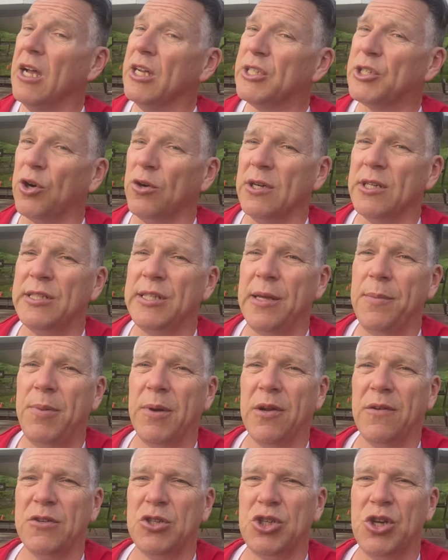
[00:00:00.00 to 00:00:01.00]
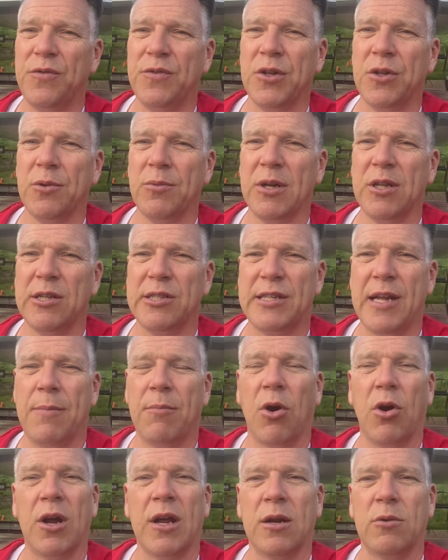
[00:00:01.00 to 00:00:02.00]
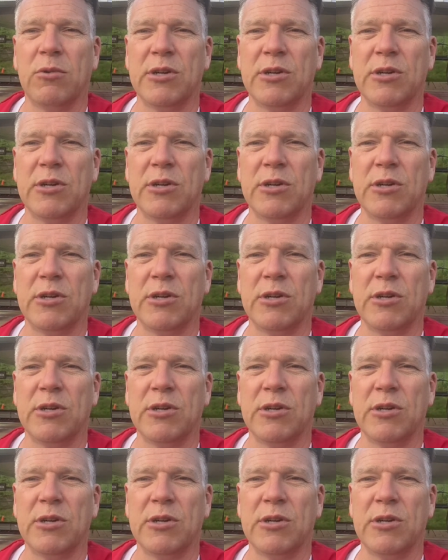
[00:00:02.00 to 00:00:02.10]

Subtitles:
Starting to see a bit of a shift in the real estate market,